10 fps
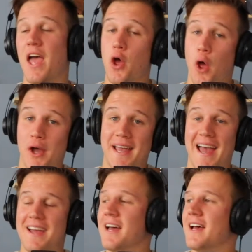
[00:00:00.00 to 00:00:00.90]

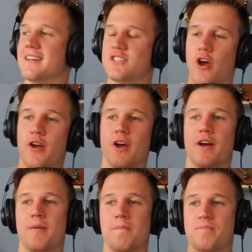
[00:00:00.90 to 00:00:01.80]
Okay? So,
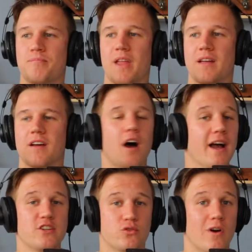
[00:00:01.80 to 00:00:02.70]
I
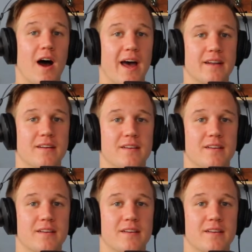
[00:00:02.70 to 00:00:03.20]
tried.